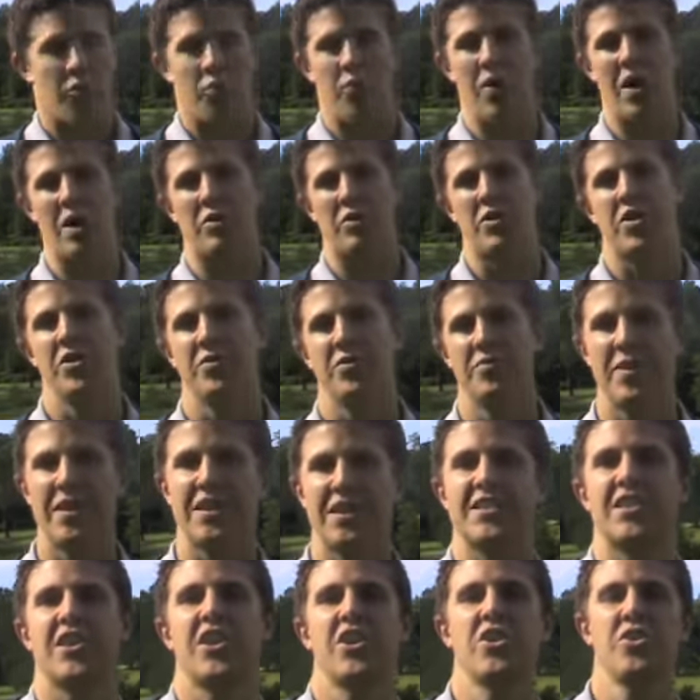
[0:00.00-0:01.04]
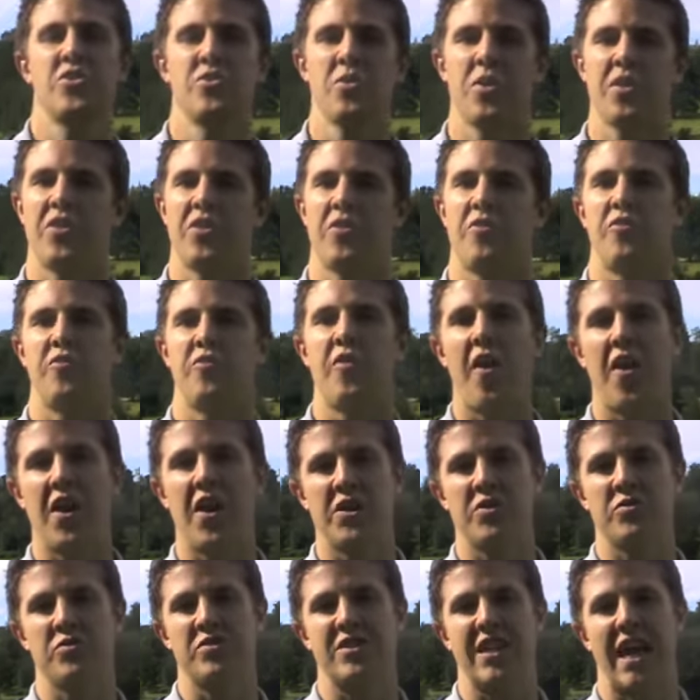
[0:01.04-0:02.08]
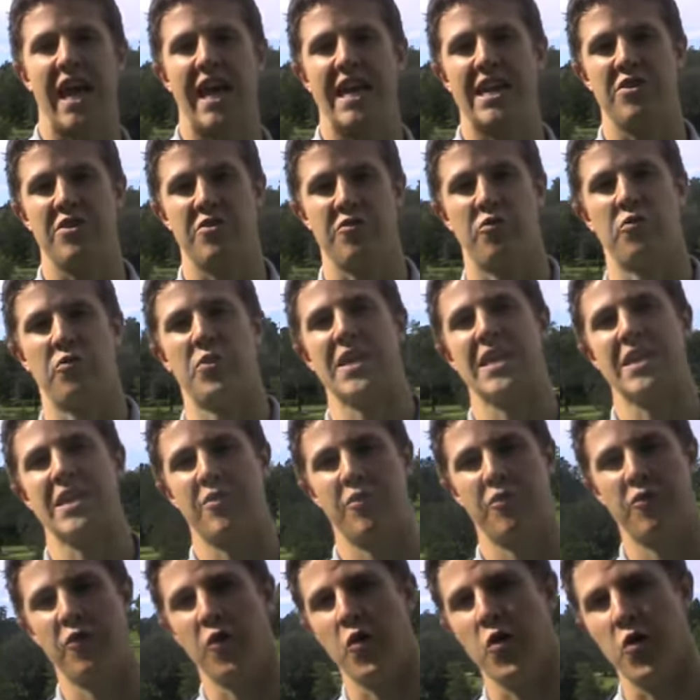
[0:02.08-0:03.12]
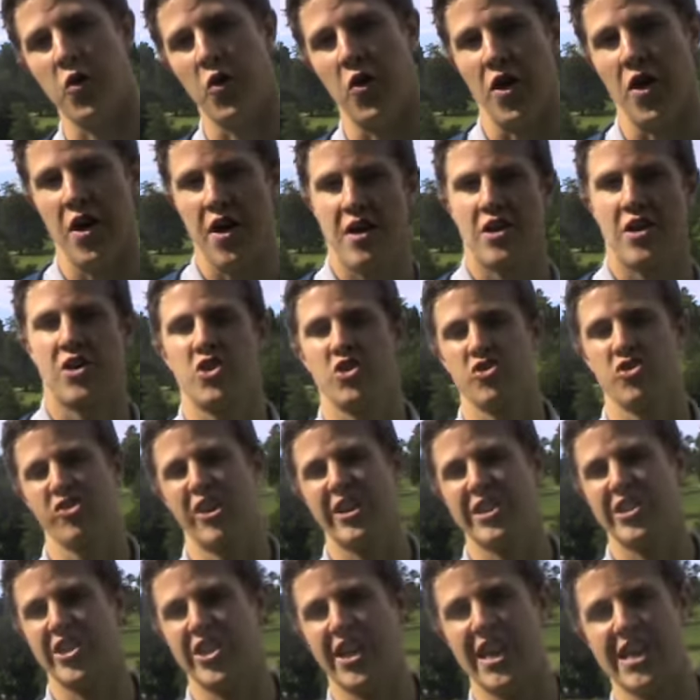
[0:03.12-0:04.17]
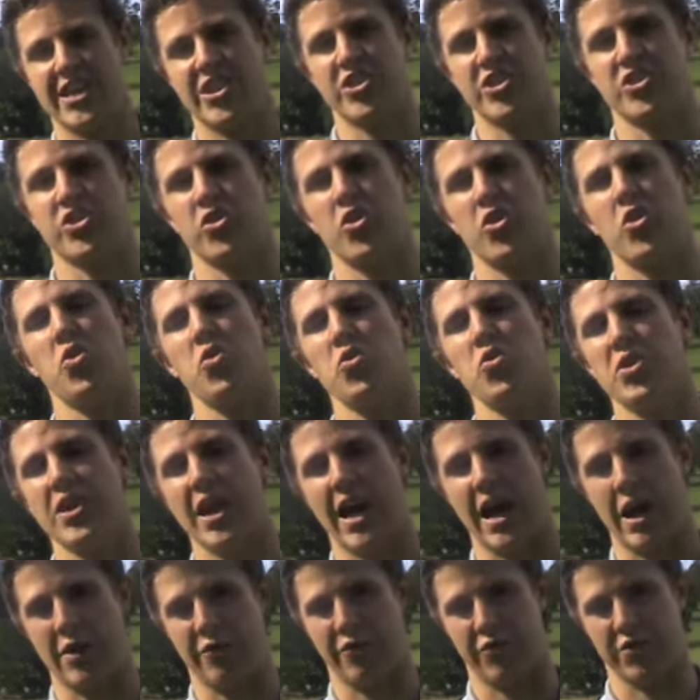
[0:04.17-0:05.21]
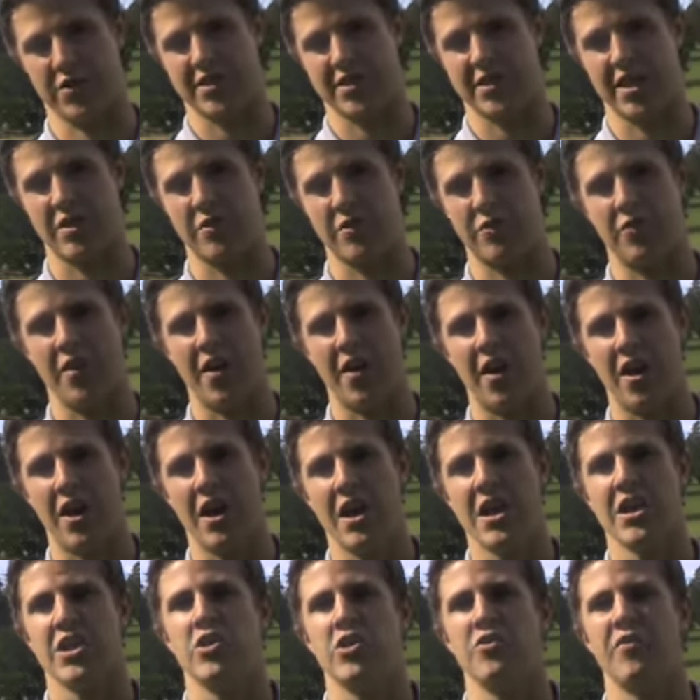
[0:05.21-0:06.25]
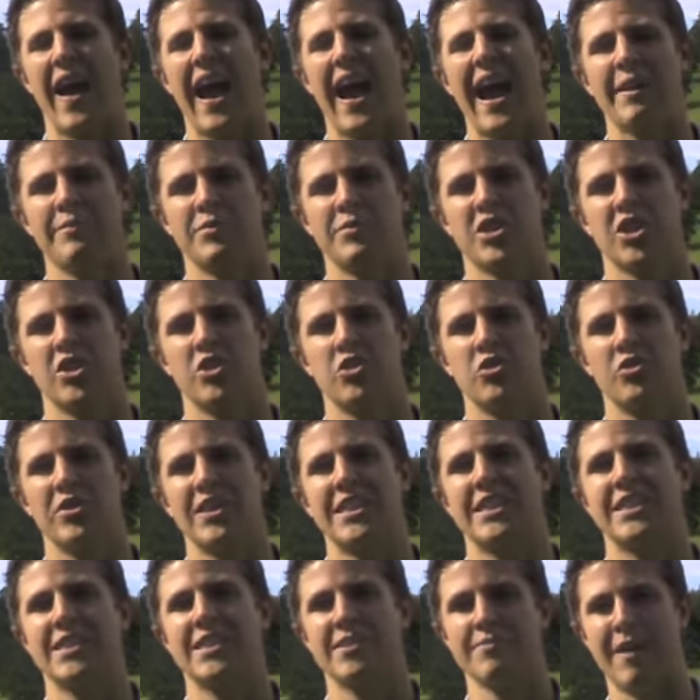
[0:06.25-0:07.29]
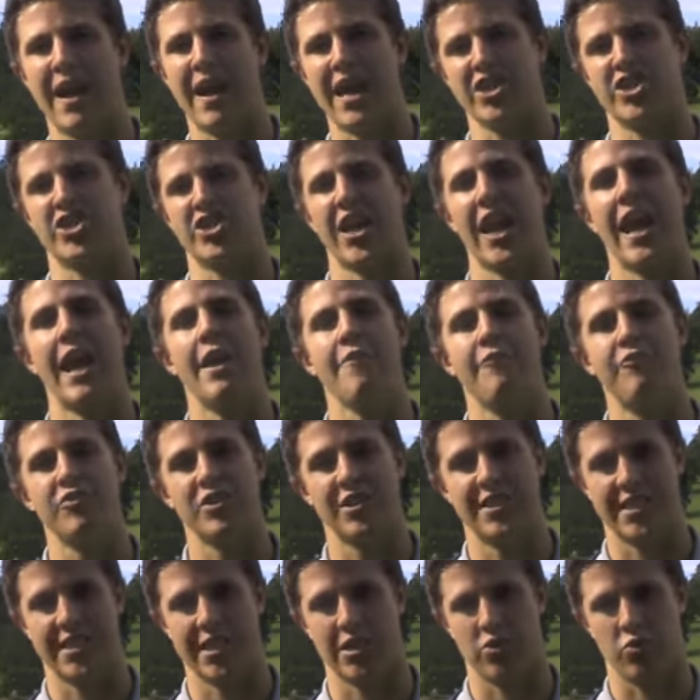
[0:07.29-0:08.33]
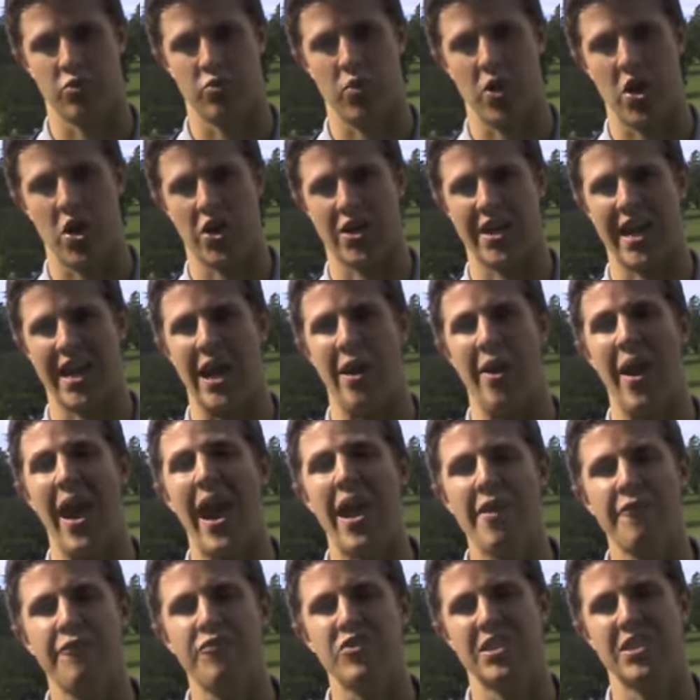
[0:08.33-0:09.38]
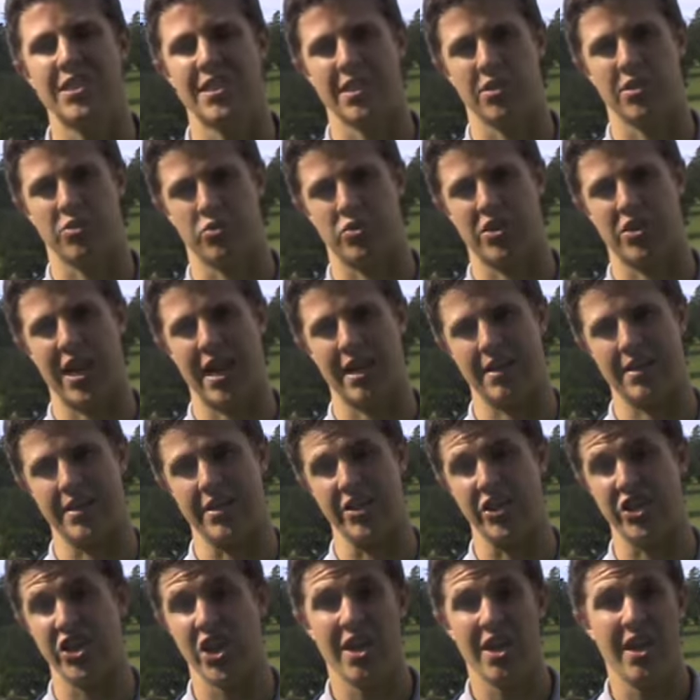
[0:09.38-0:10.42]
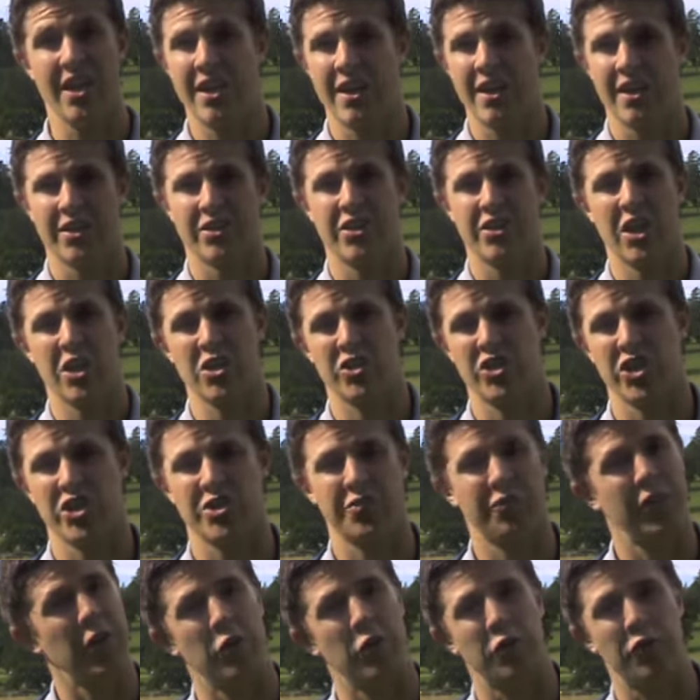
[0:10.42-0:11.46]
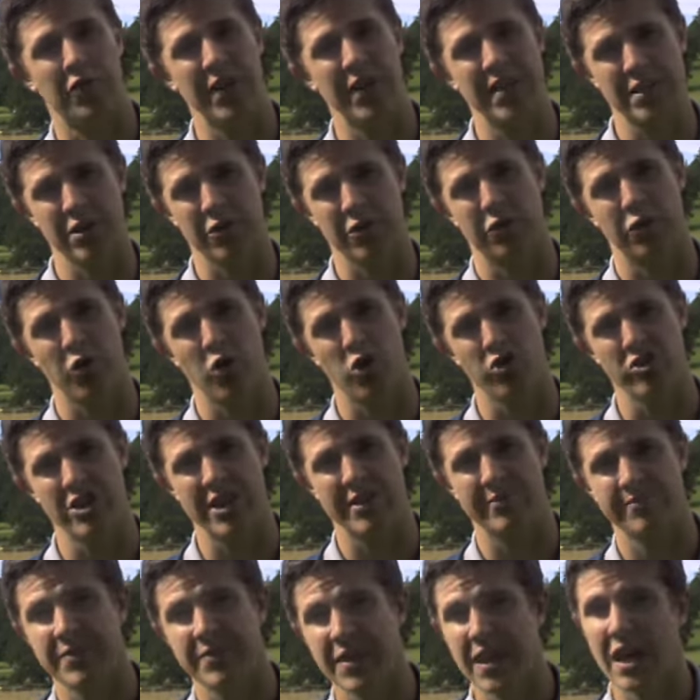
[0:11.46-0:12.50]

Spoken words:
Welcome to the final day of week four. Congratulations on all your efforts so far. You've absolutely smashed every single workout, every single challenge. Don't you just feel fitter for it?